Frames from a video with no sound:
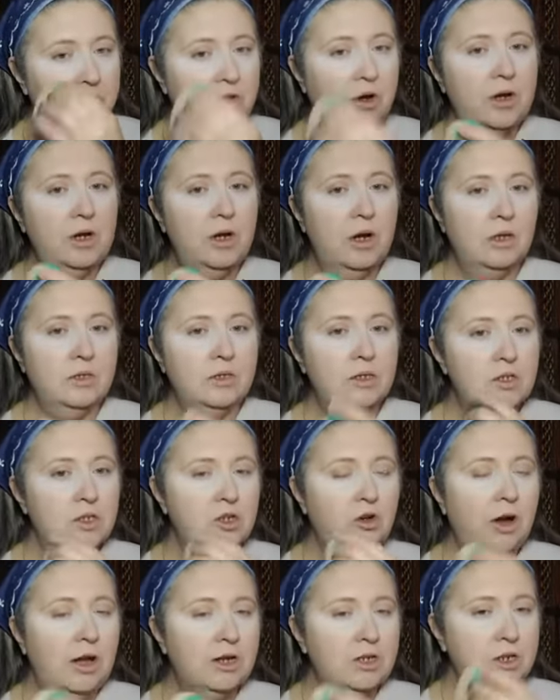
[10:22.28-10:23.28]
Trying not to
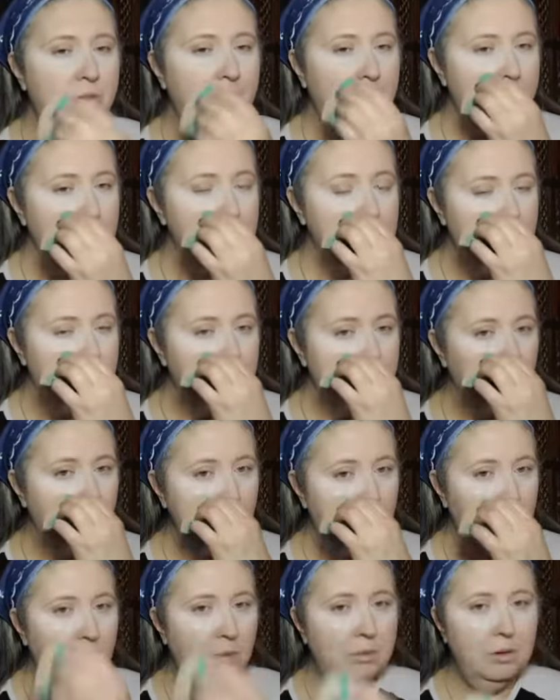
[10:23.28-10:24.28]
scratch it because it
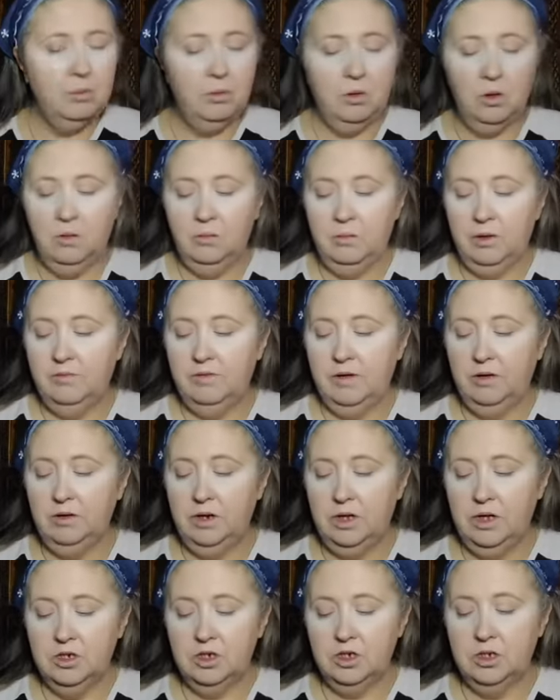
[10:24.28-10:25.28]
will probably pull off my
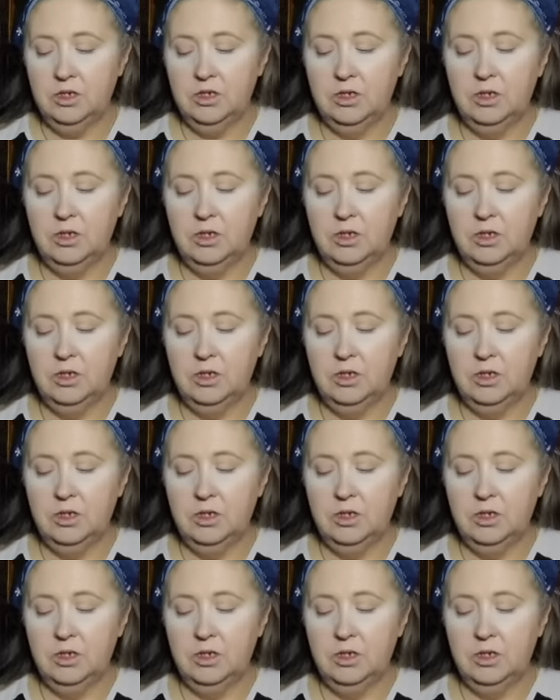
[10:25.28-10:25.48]
foundation.